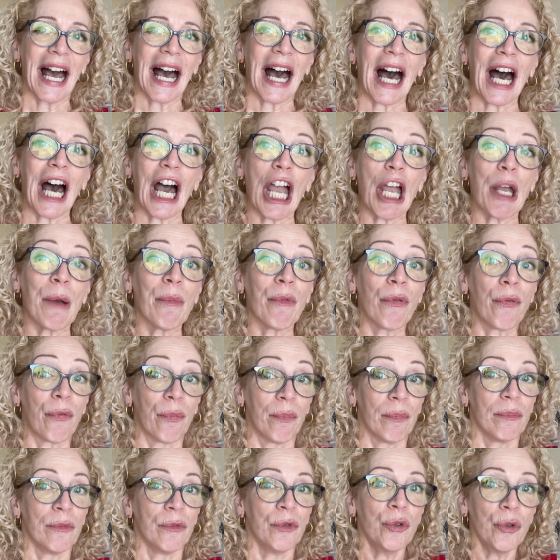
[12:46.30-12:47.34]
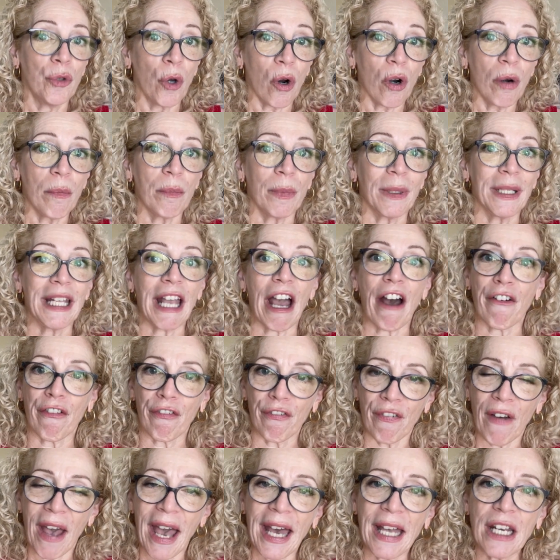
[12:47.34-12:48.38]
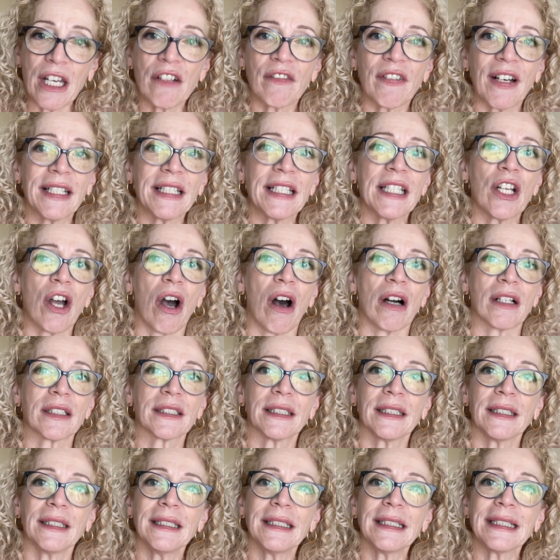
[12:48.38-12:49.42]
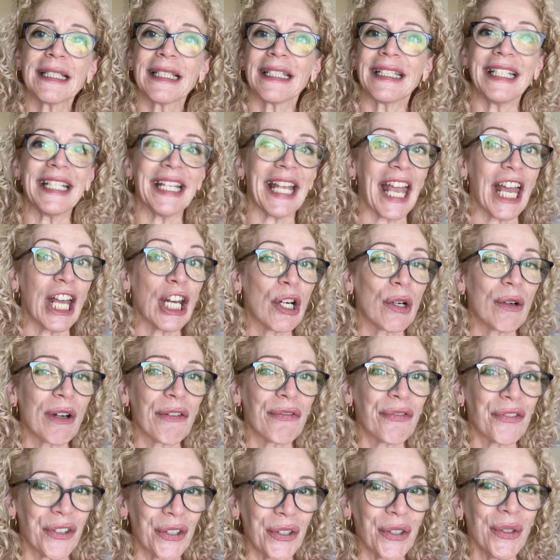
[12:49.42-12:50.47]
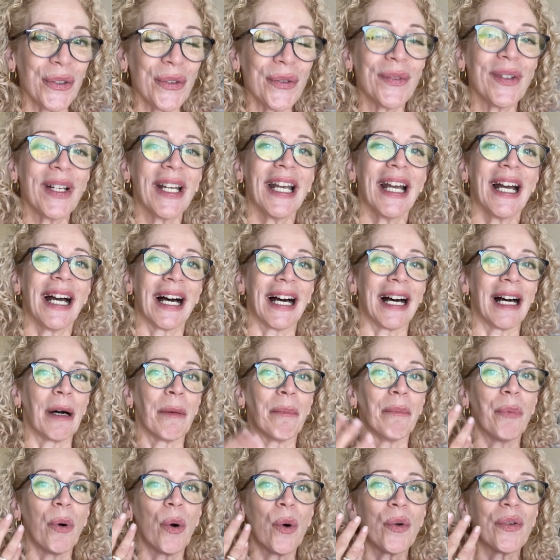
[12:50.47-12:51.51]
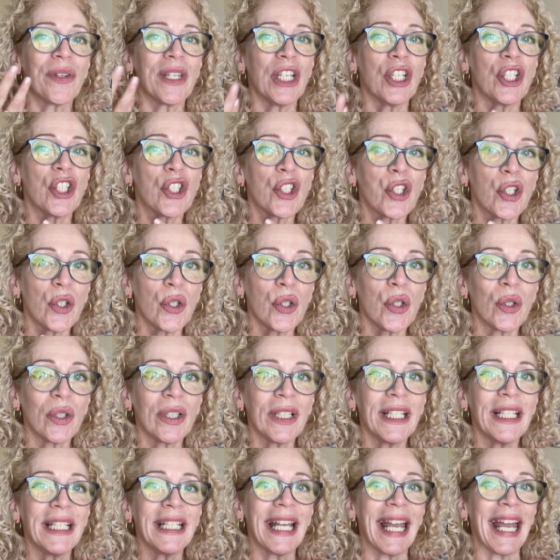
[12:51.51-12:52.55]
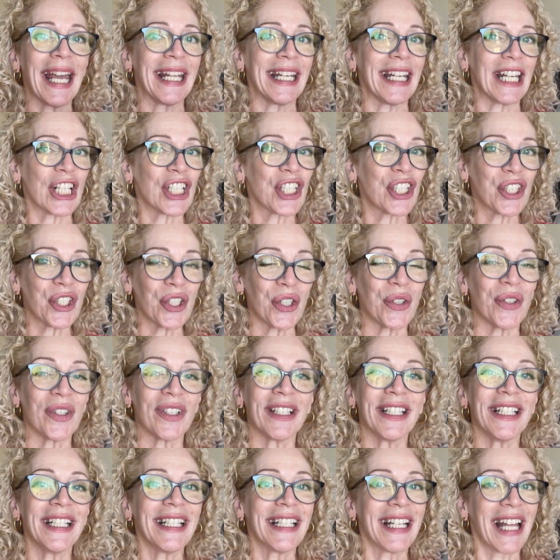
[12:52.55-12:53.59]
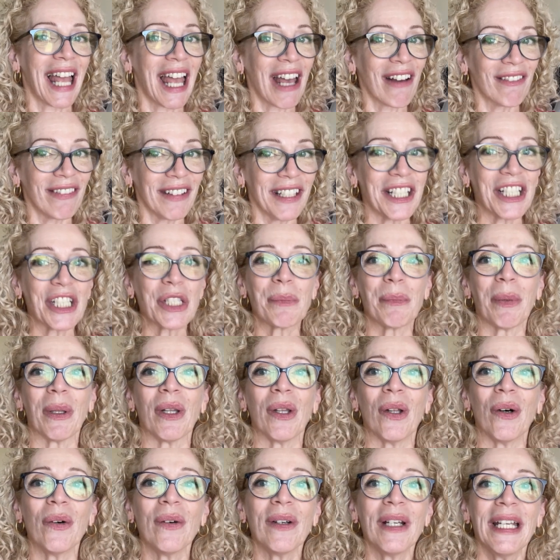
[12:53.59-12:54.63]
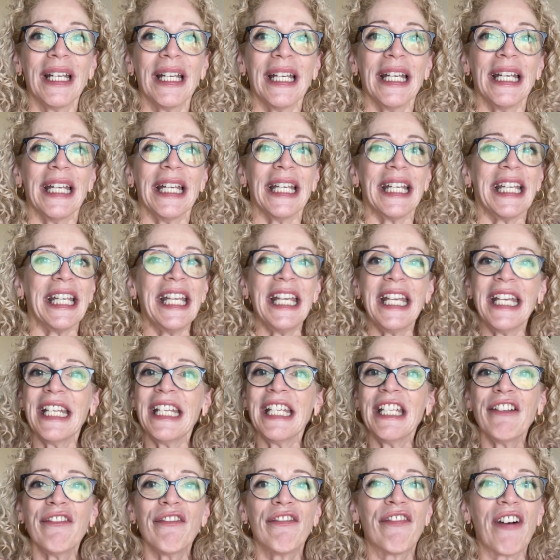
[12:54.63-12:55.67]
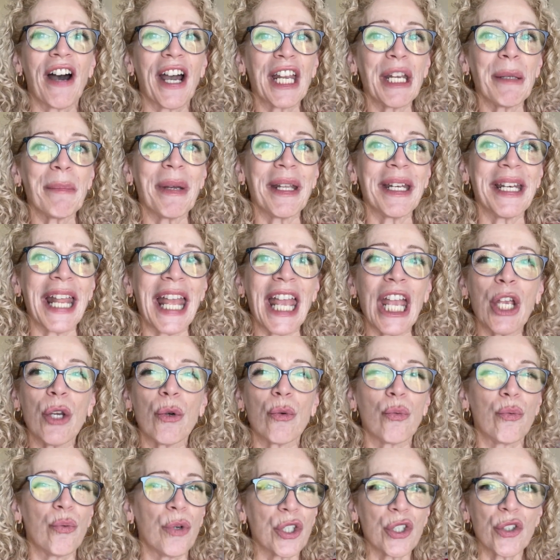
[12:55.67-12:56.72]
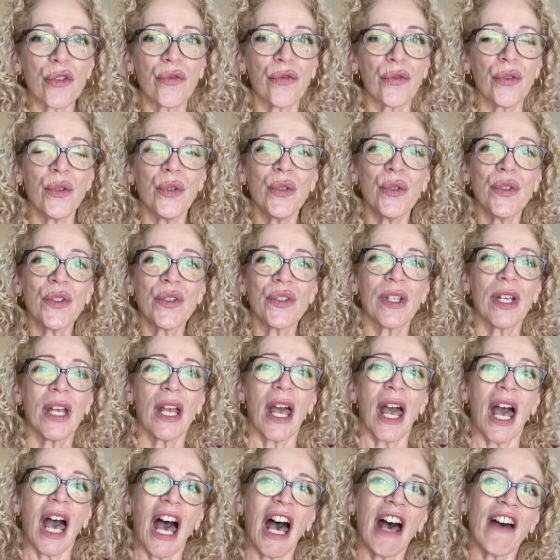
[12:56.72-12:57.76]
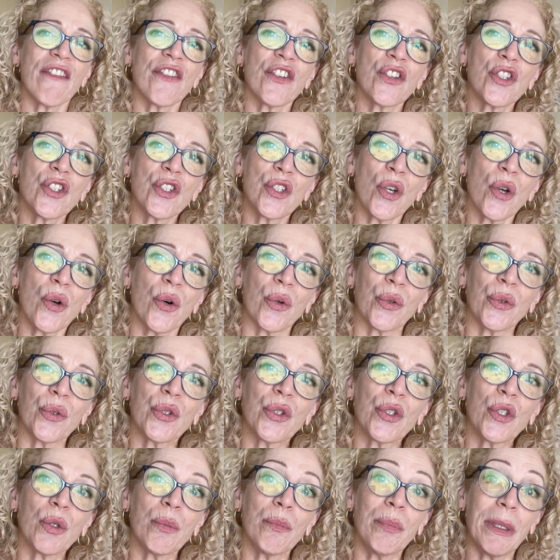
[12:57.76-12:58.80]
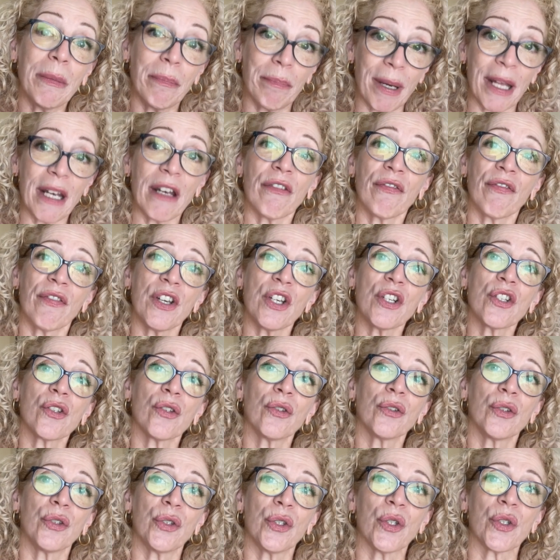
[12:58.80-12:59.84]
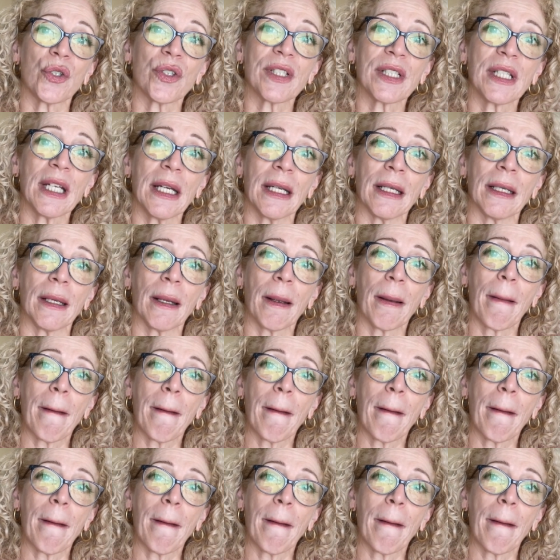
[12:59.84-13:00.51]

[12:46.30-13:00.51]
I am normally a fan of antioxidants at the NRF2, uh, both internally and externally, and I have links below. Eating vitamin A rich foods have shown to be beneficial to your skin.